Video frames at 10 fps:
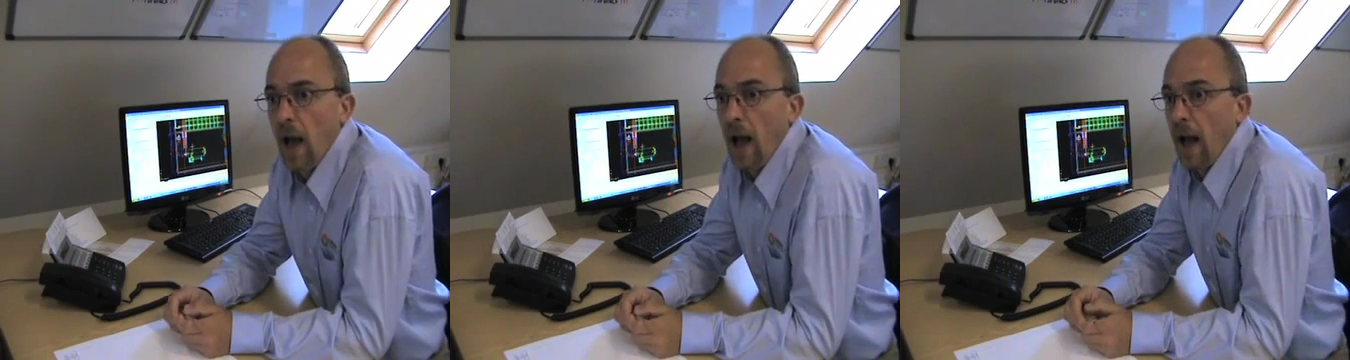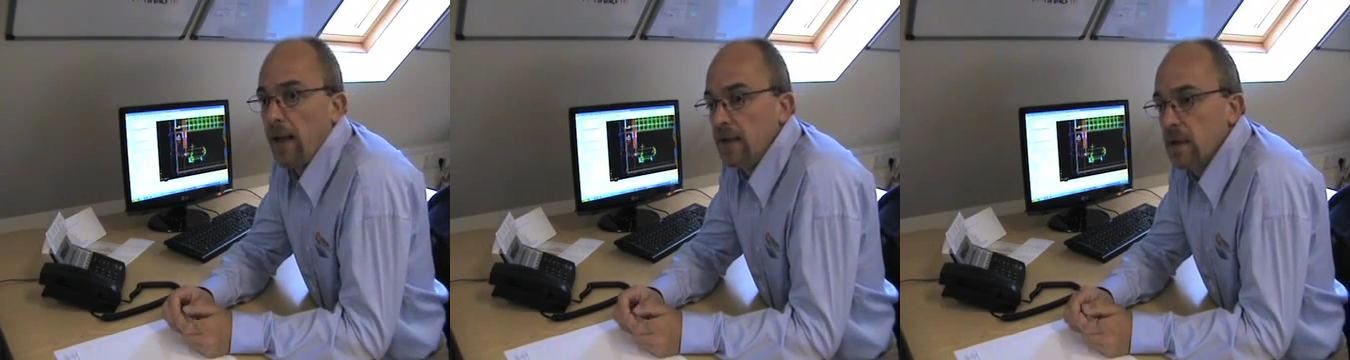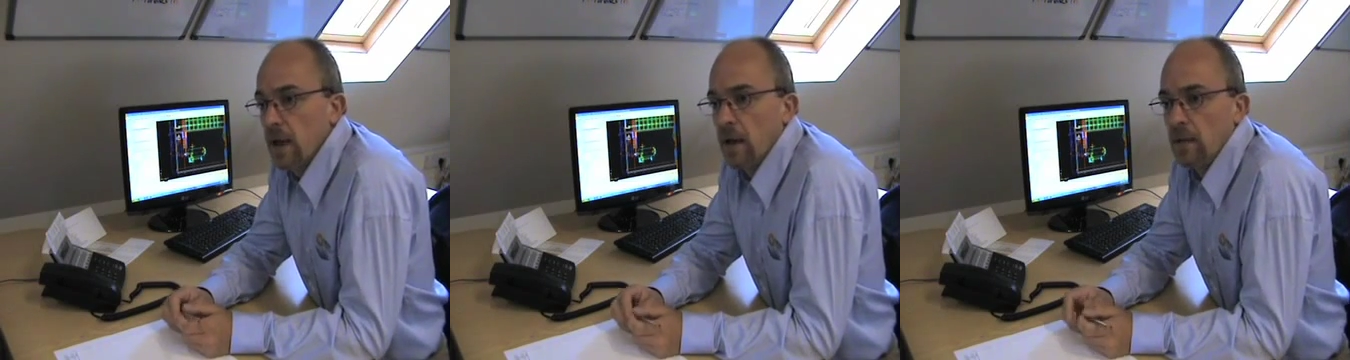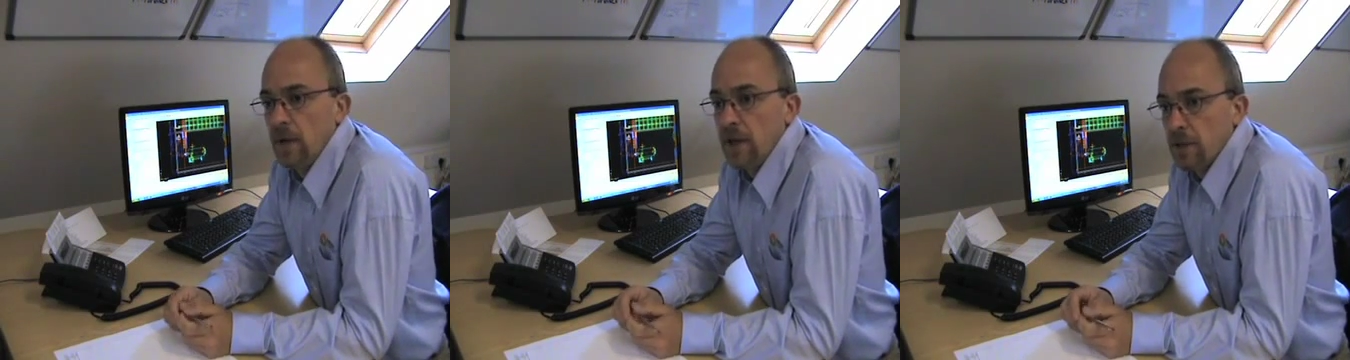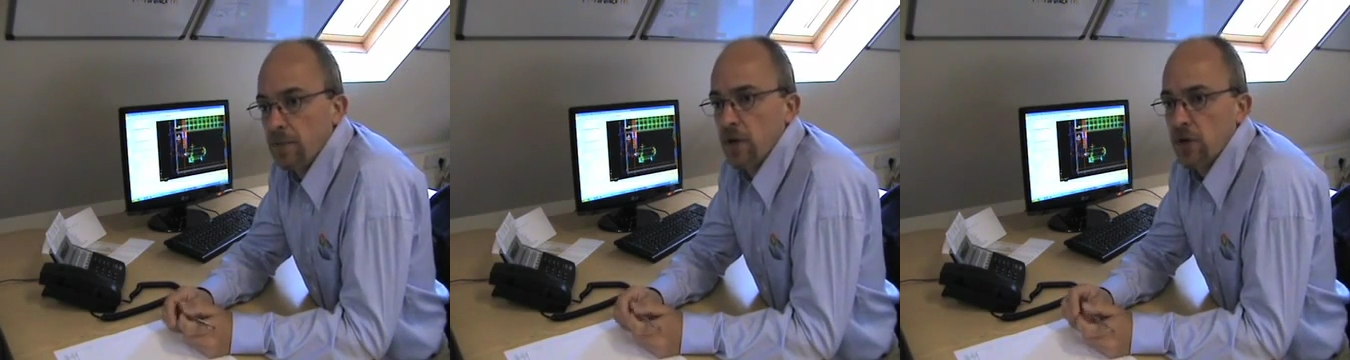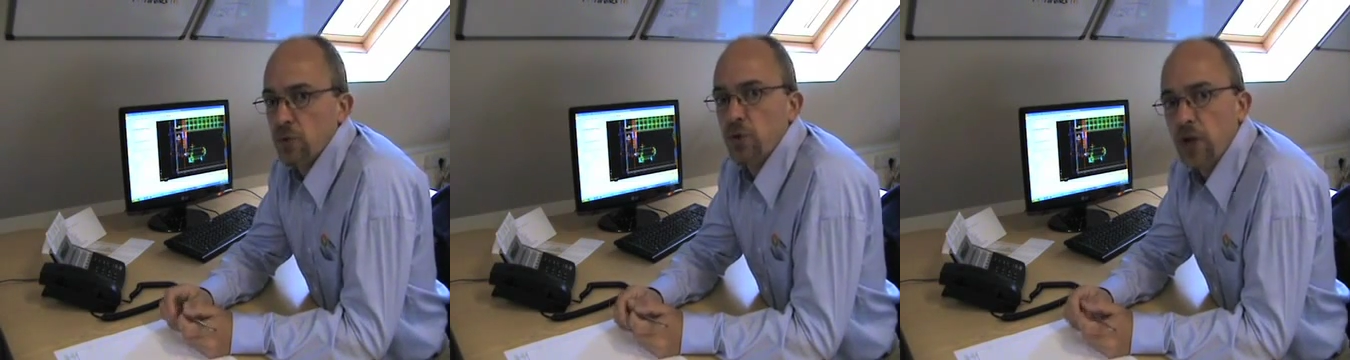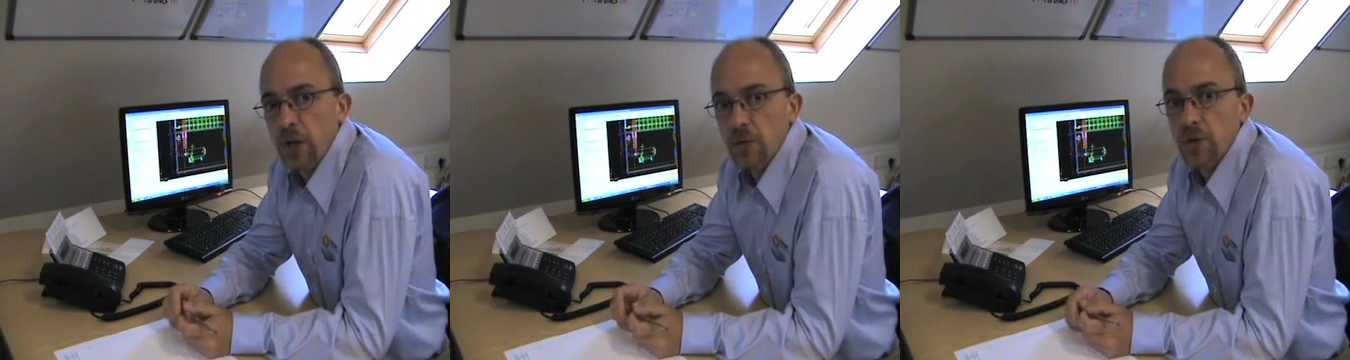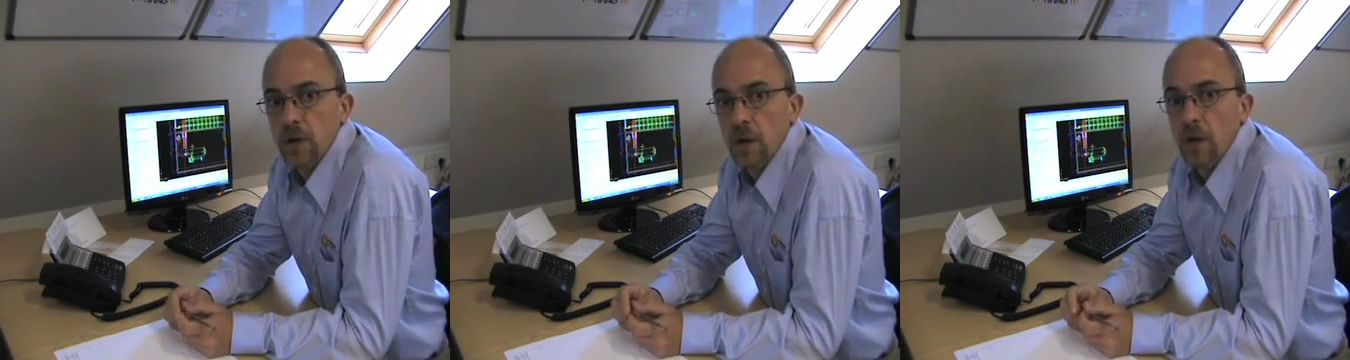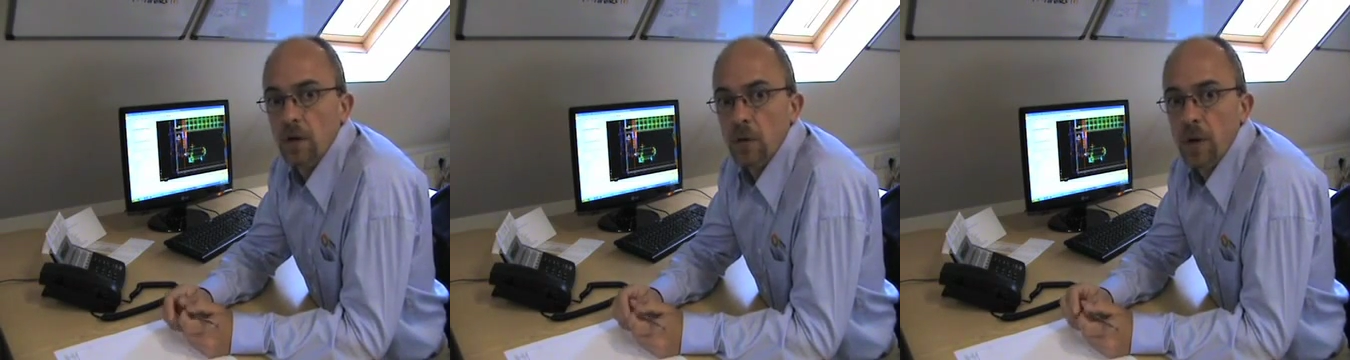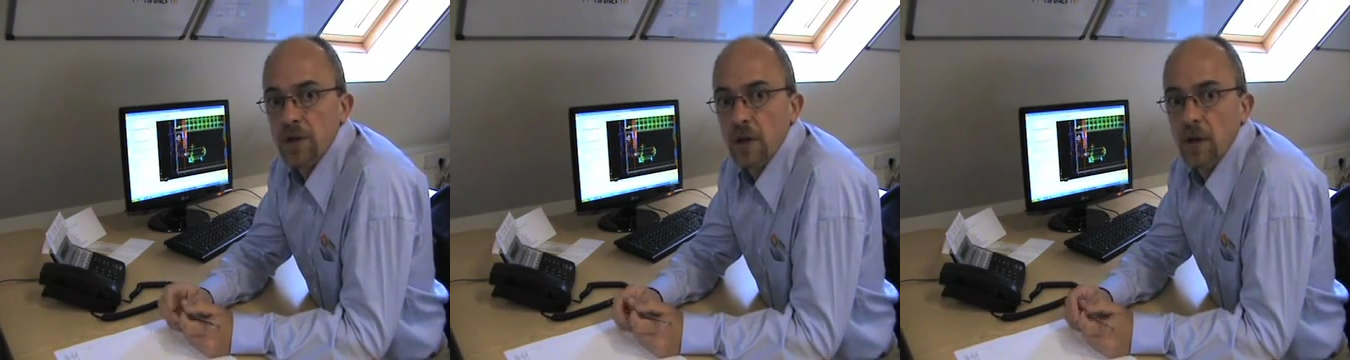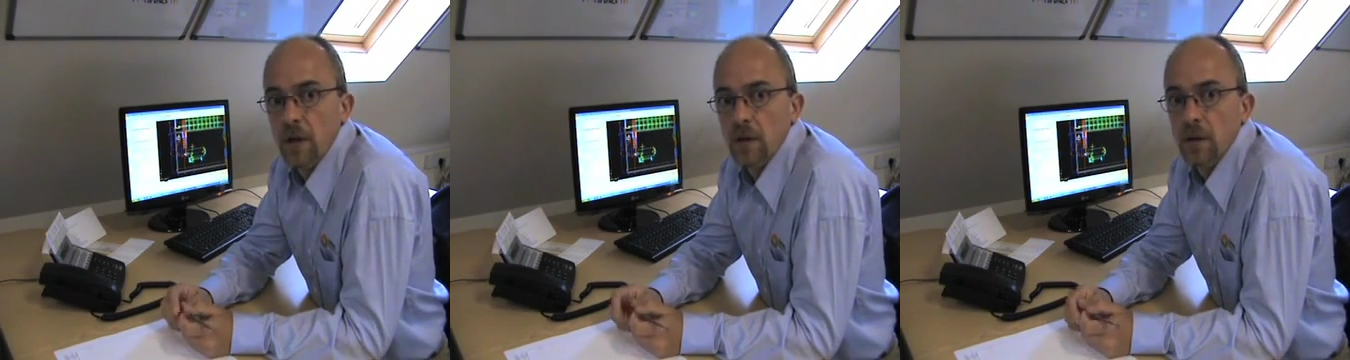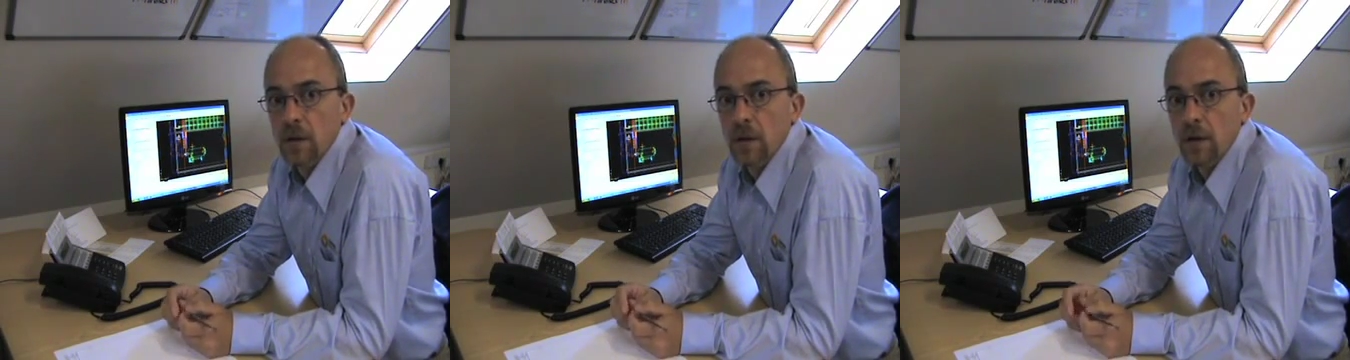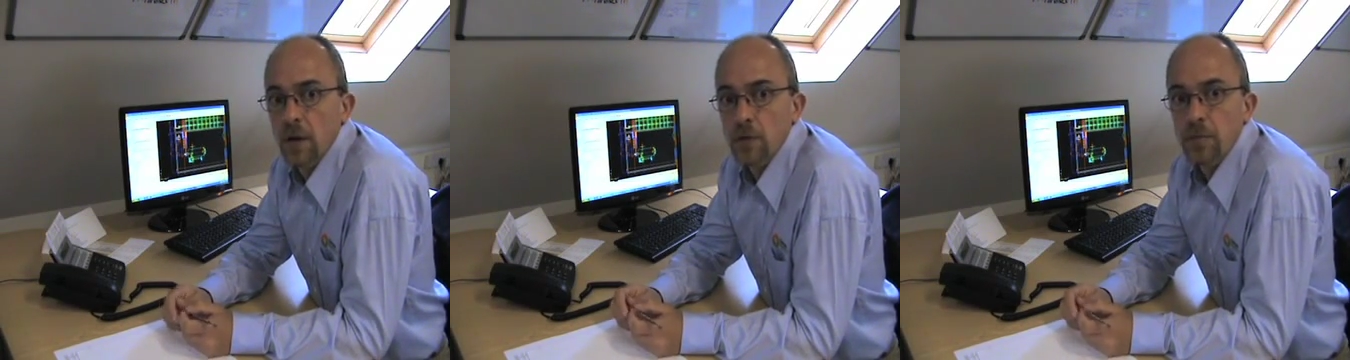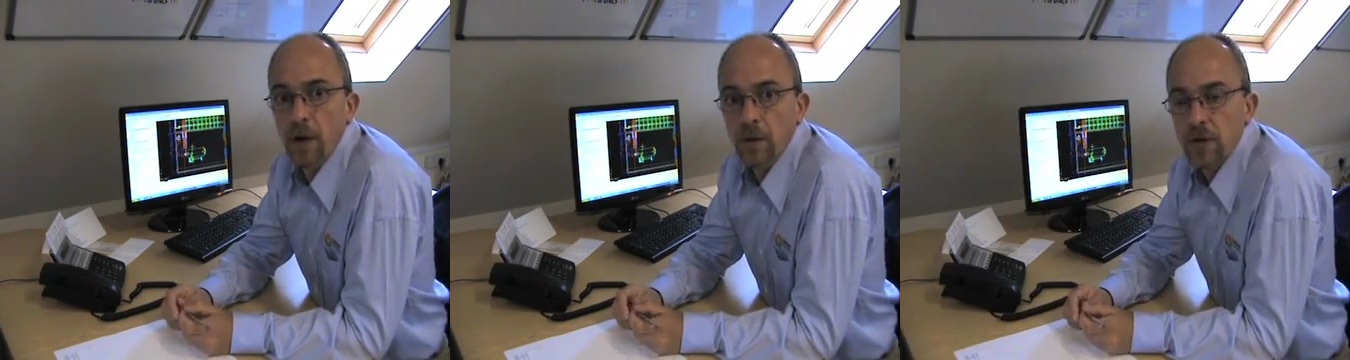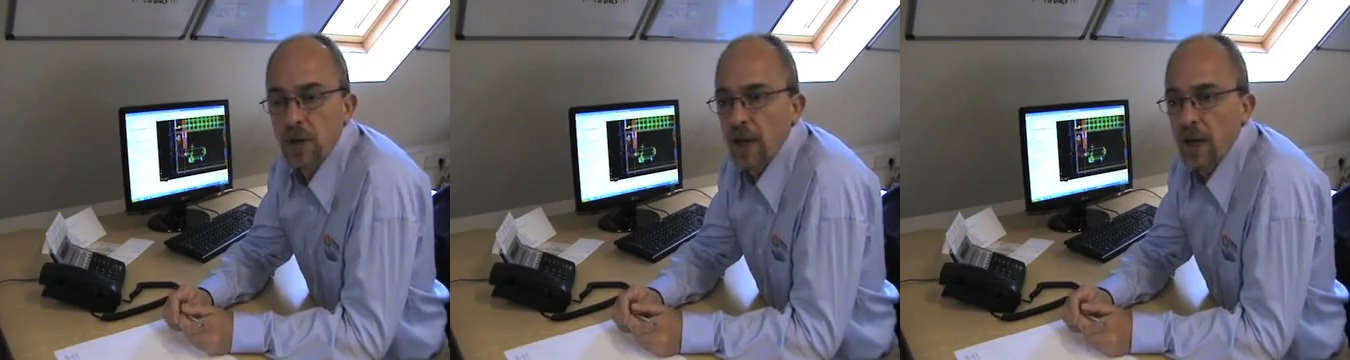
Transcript: And interpersonal skills are always a huge bonus.